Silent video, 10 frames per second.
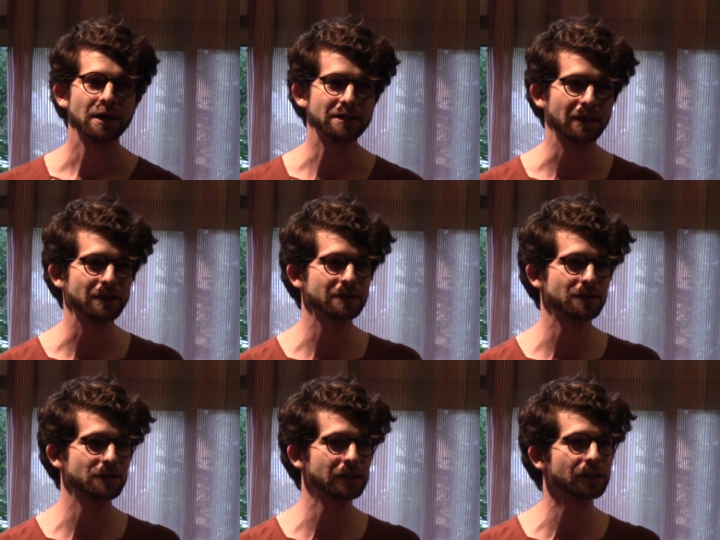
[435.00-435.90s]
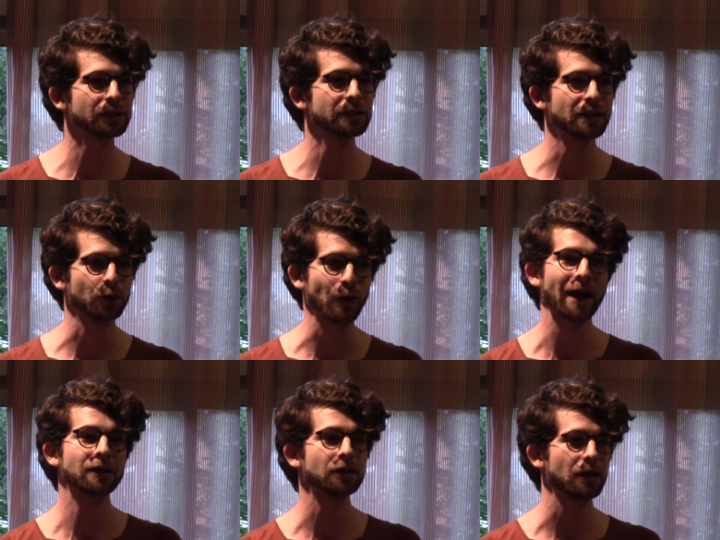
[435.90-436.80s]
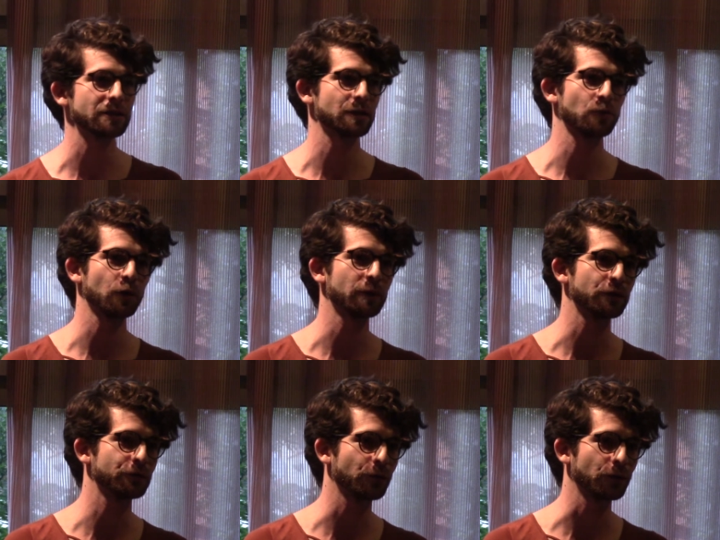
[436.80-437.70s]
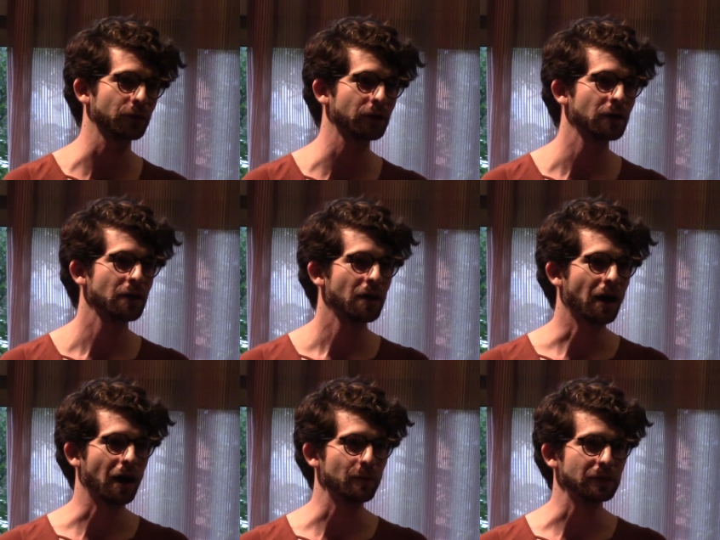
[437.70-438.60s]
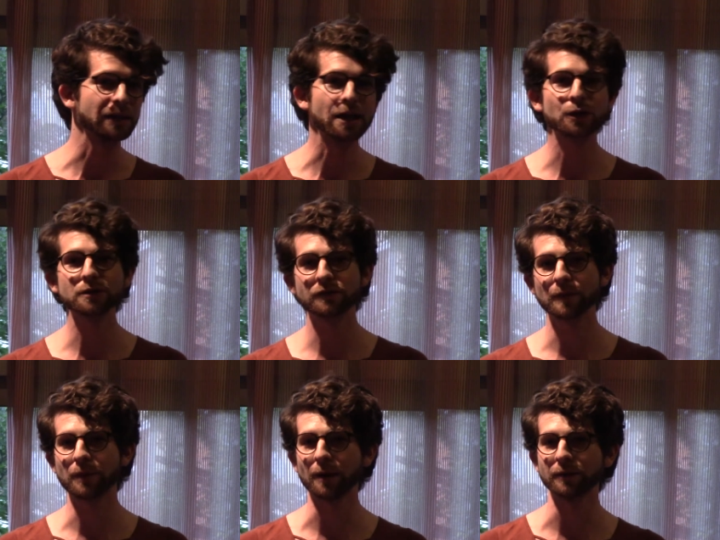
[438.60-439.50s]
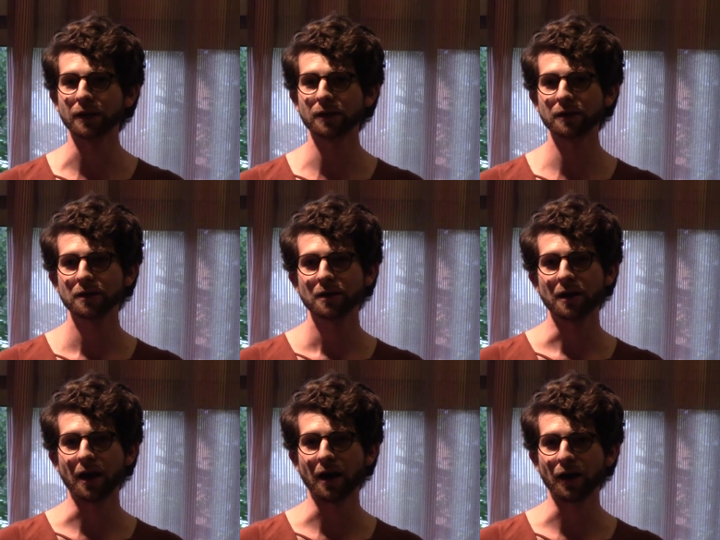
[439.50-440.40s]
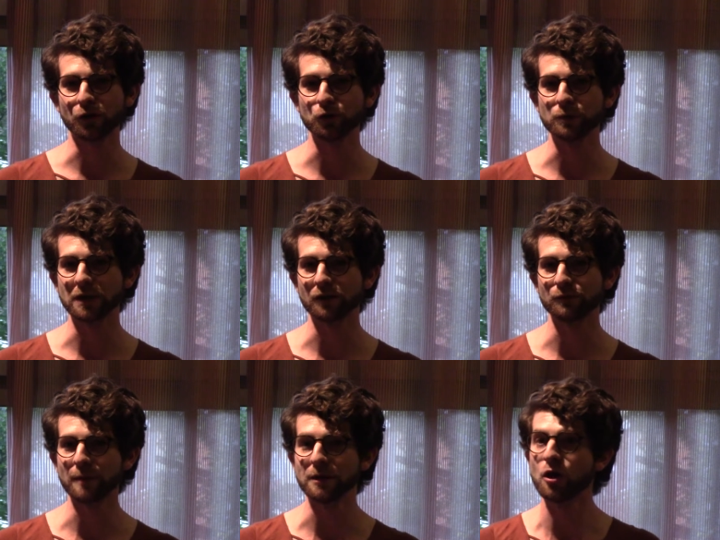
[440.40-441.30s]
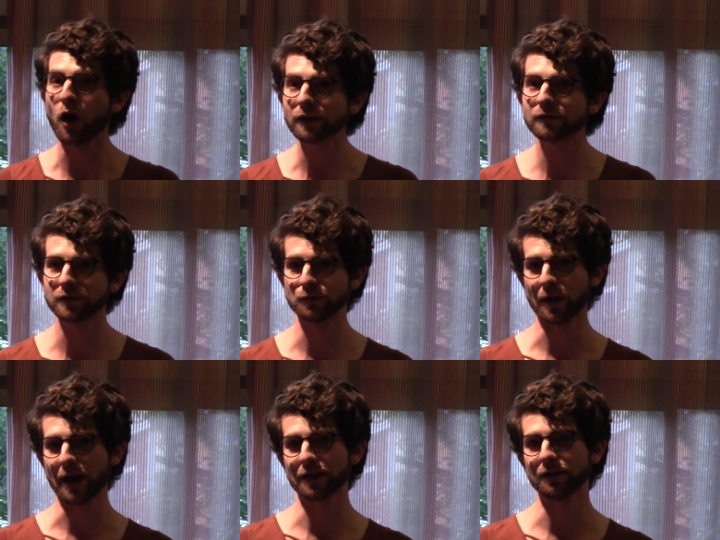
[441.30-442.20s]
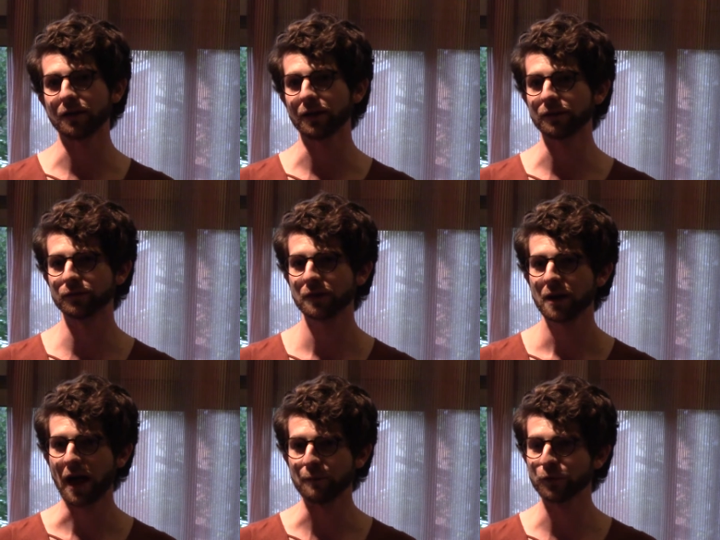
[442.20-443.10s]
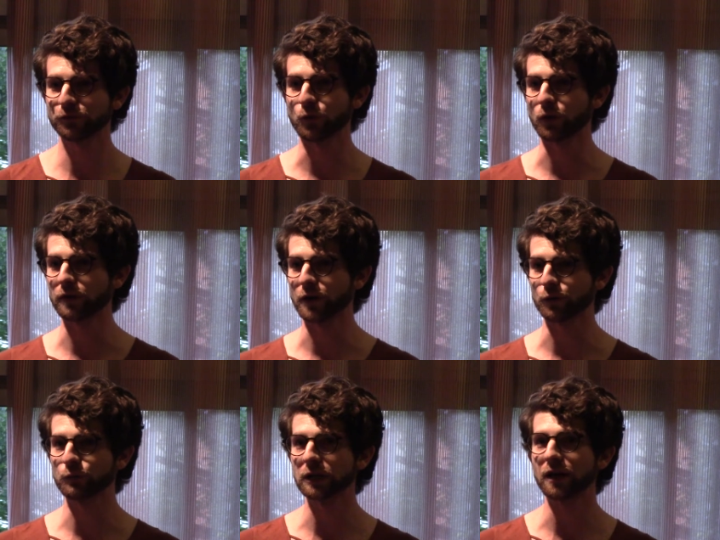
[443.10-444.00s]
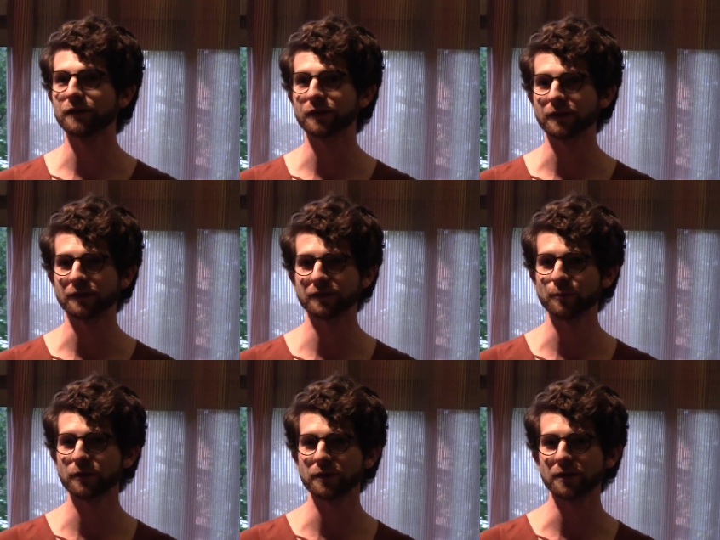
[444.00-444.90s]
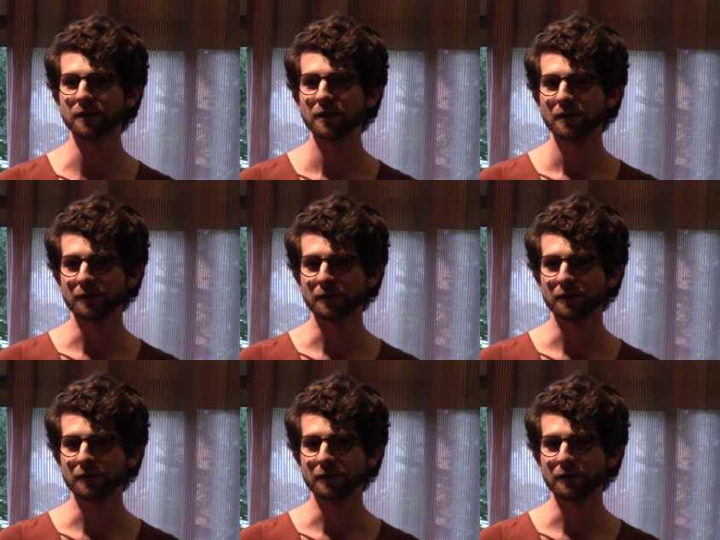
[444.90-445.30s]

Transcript: is that this is clearly a radicalizing moment for layers of the public who we have maybe not seen radicalized before. They are realizing that some of the